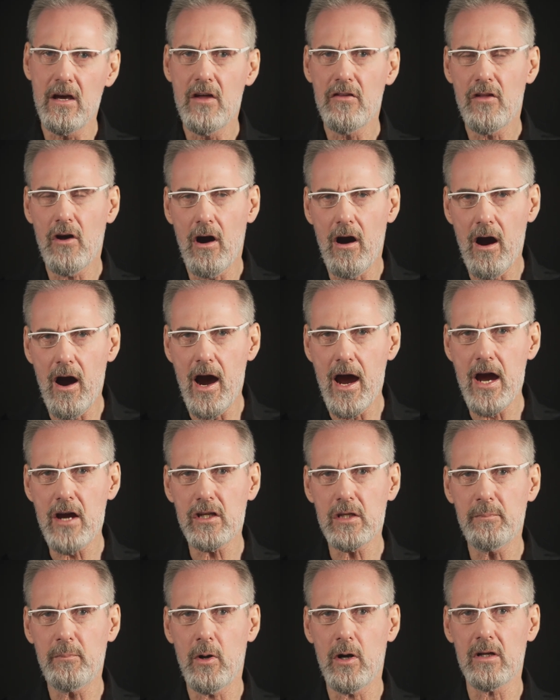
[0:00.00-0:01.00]
the higher
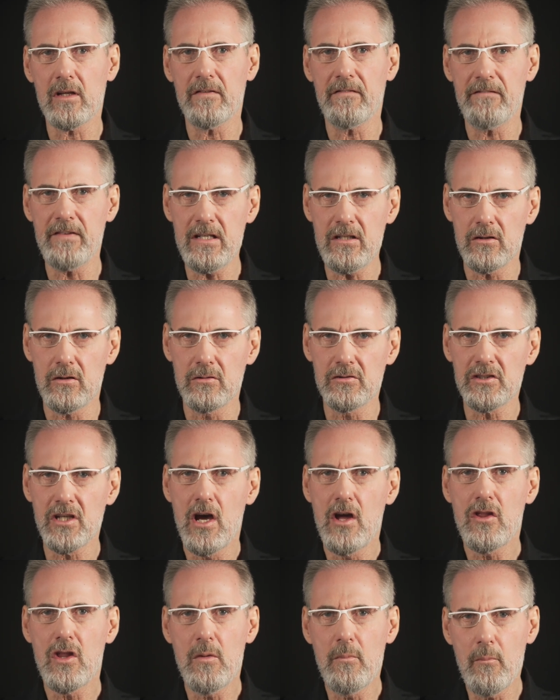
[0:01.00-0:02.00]
the polyphenols,
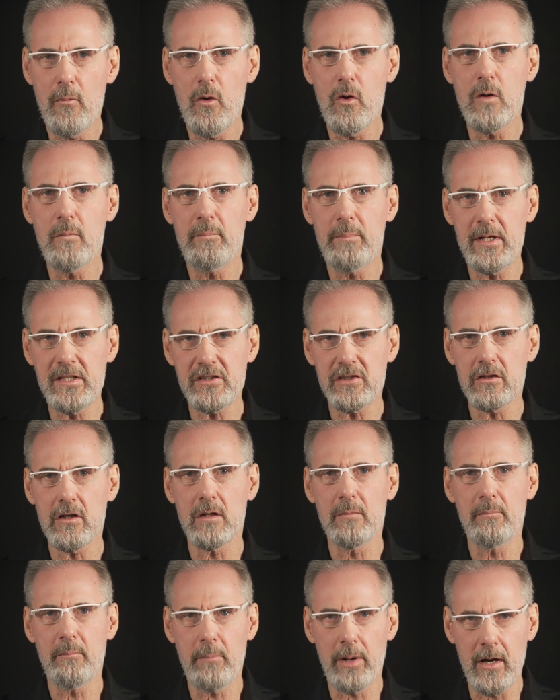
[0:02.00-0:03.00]
the more bitter
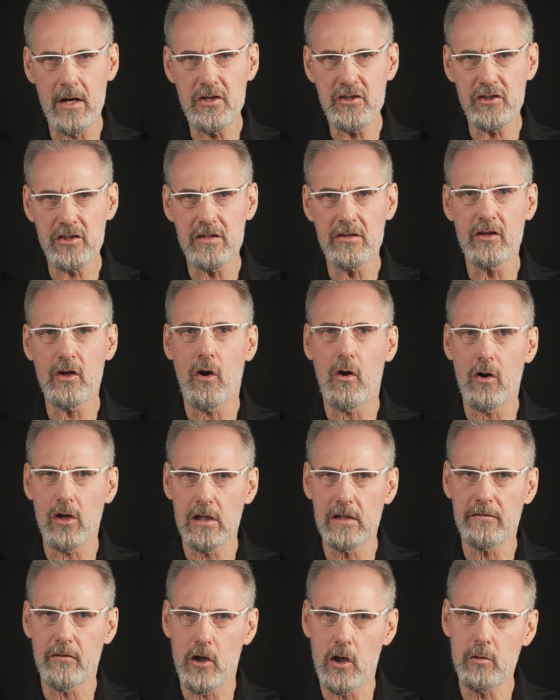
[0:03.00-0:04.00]
and pungent the
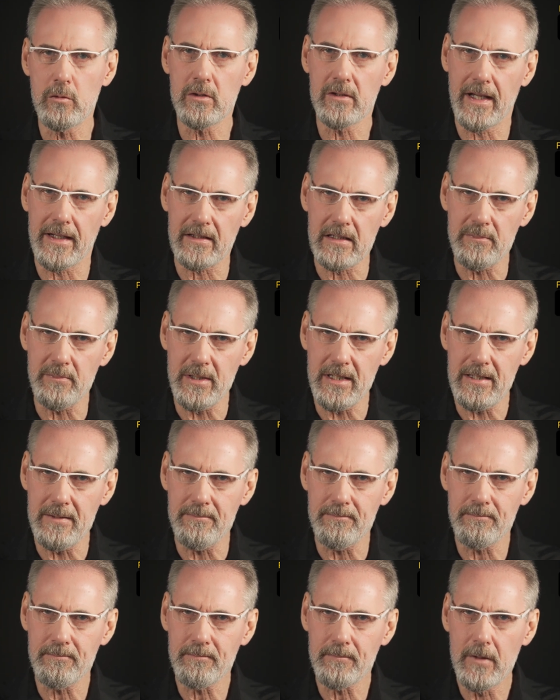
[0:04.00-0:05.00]
olive oil will likely be,